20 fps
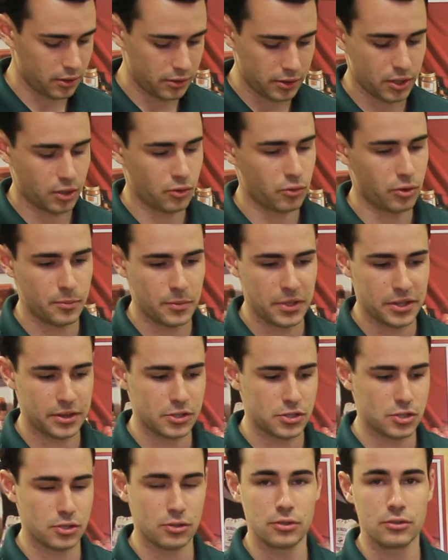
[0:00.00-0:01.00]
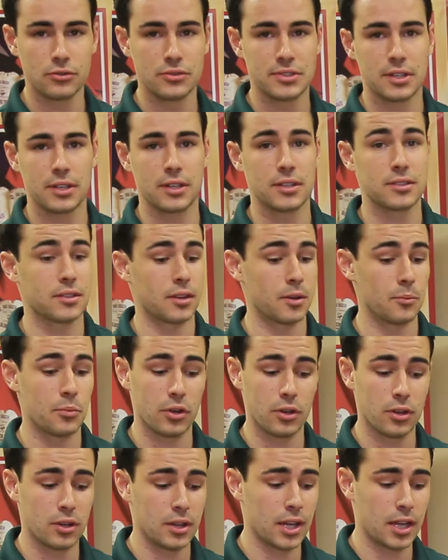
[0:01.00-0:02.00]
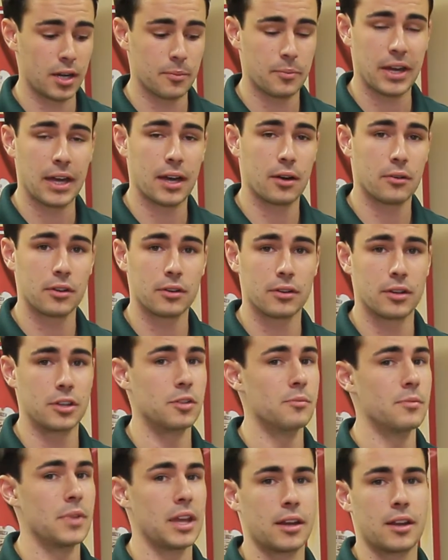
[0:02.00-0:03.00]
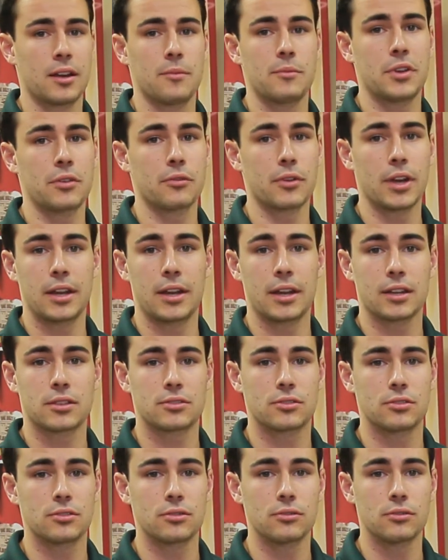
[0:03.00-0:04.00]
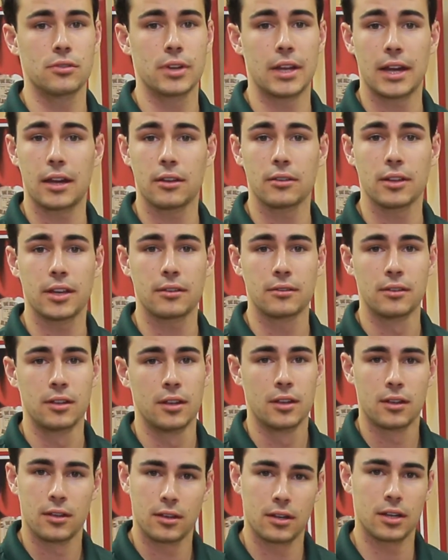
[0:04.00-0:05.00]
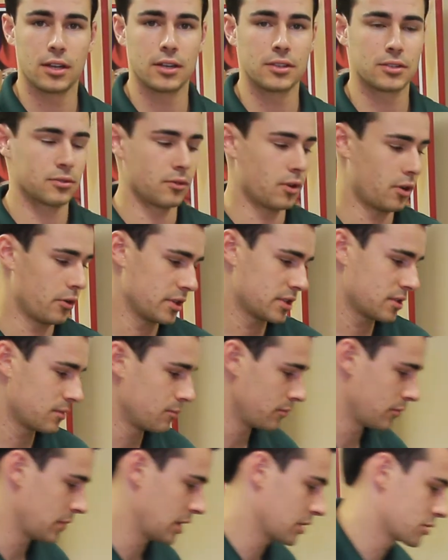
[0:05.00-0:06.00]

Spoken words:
the equipment that you're using is going to pull a lot of power and you may not be right next to an outlet, so always make